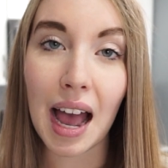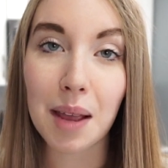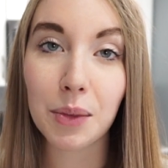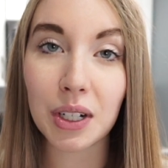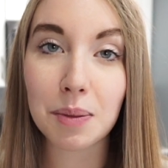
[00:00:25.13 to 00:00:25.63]
I am
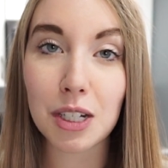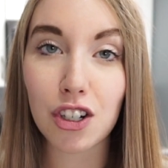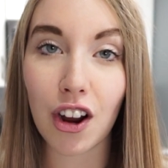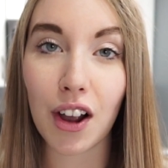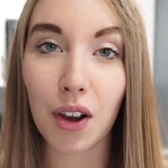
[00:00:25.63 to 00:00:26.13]
going to be
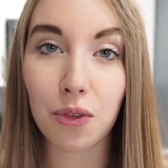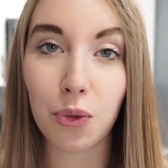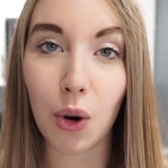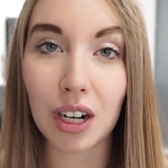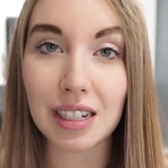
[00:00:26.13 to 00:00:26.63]
sharing
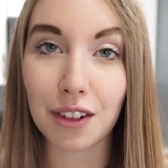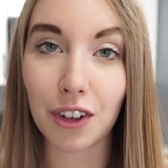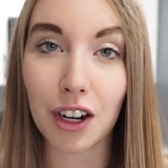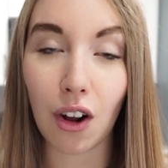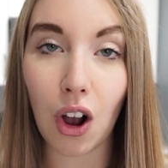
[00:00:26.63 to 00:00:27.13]
four
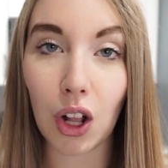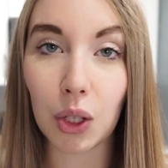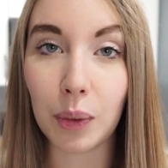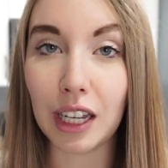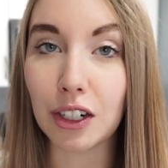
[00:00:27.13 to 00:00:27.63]
different
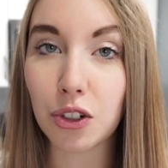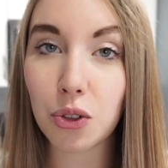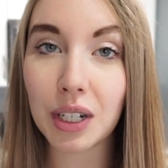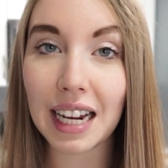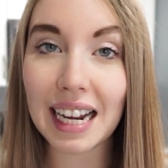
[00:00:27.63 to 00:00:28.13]
Halloween
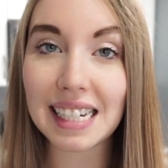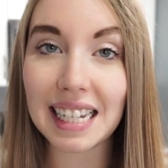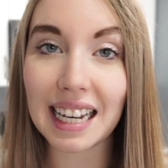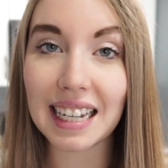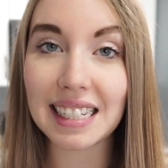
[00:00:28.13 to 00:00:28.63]
treat
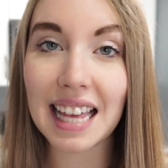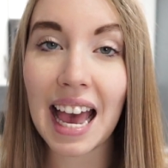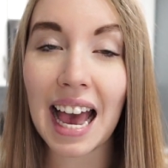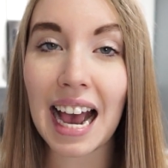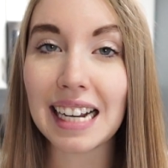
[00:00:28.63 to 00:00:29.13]
ideas.
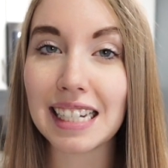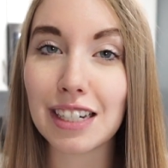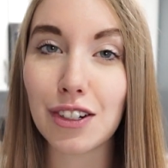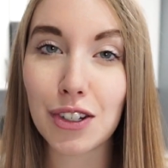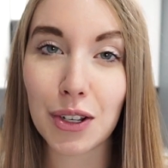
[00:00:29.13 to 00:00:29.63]
I
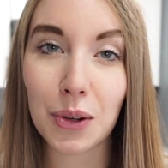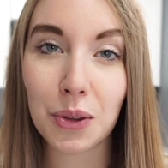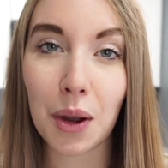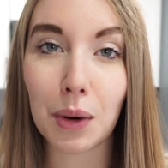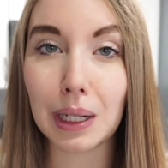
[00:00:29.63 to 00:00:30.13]
did two
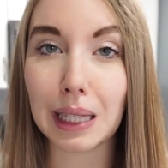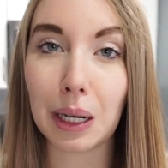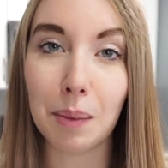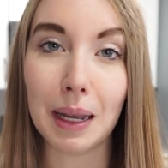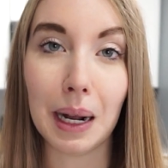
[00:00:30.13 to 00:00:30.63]
that were a
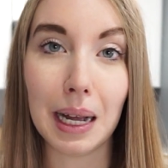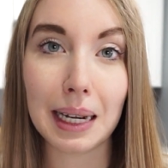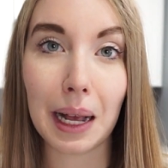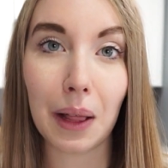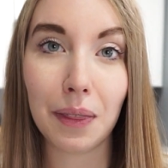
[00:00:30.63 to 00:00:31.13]
little bit
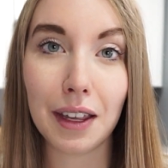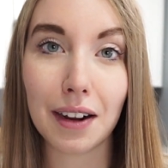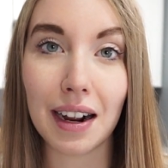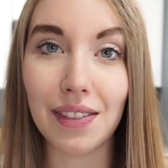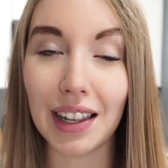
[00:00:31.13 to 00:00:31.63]
unhealthier
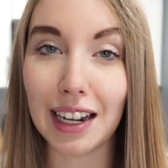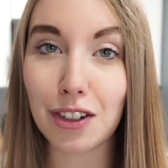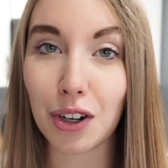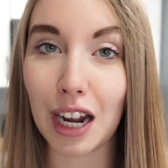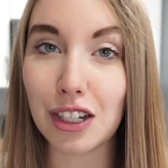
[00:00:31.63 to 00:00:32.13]
and then I
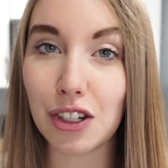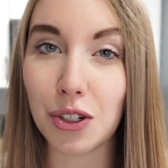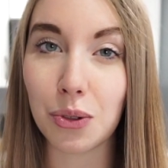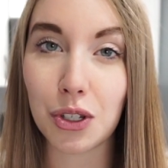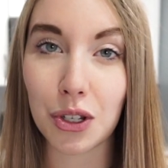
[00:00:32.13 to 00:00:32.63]
tried to
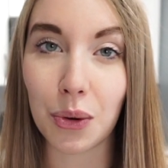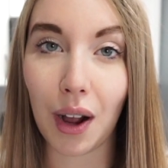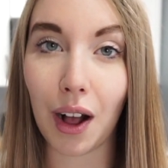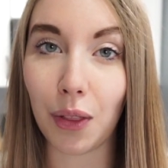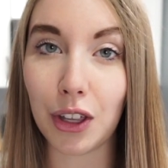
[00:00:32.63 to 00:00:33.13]
do two
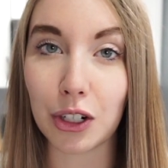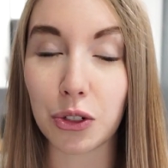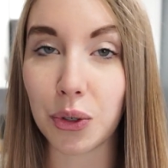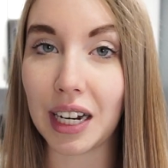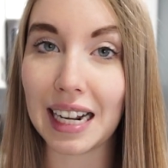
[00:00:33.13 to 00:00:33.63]
healthier
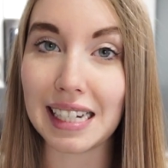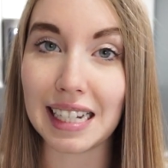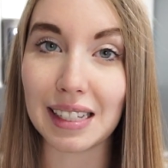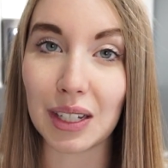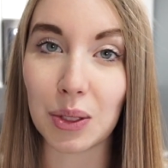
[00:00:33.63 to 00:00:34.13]
treat
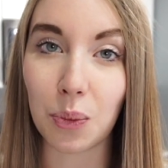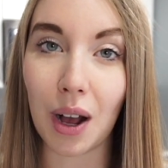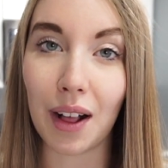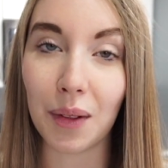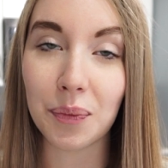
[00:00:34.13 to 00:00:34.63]
ideas as
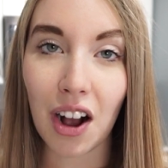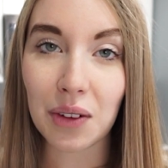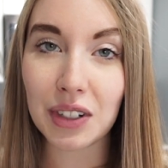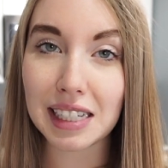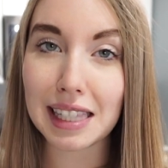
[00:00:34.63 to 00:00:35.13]
well.
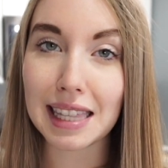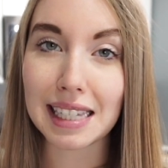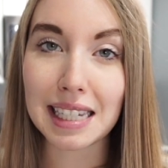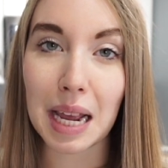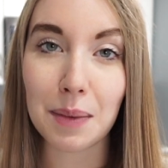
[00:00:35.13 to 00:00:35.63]
Obviously
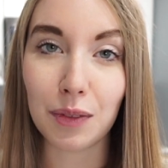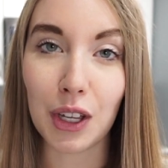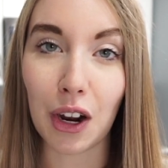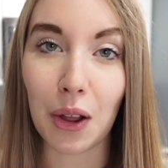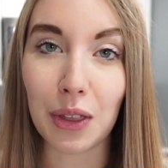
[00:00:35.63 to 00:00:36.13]
this time of
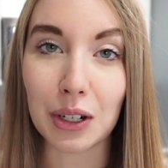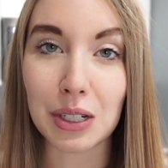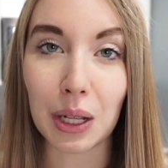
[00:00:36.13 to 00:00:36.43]
year there's